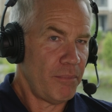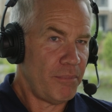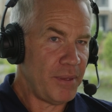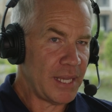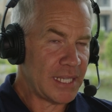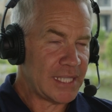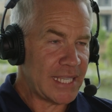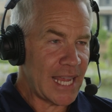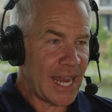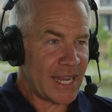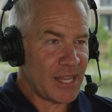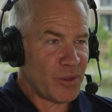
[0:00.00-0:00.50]

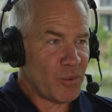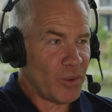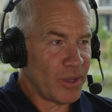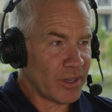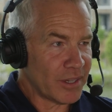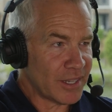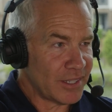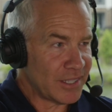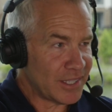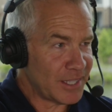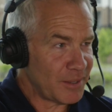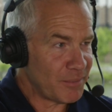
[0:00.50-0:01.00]
Big Daddy
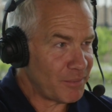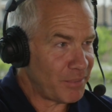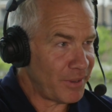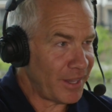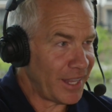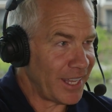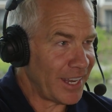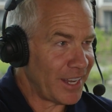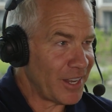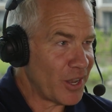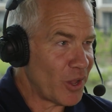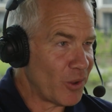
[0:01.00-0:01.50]
Wilkinson
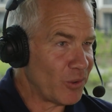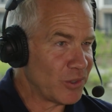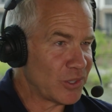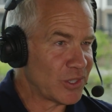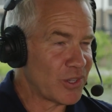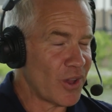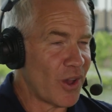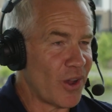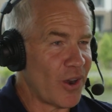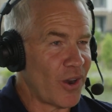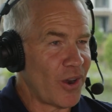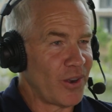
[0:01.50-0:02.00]
playing nose
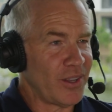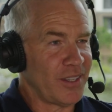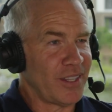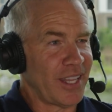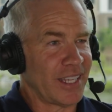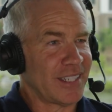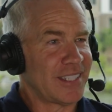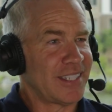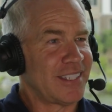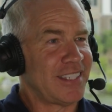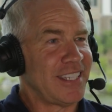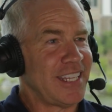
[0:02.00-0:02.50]
guard and
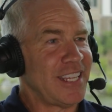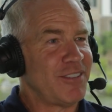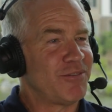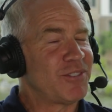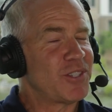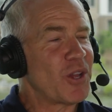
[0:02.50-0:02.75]
like Steve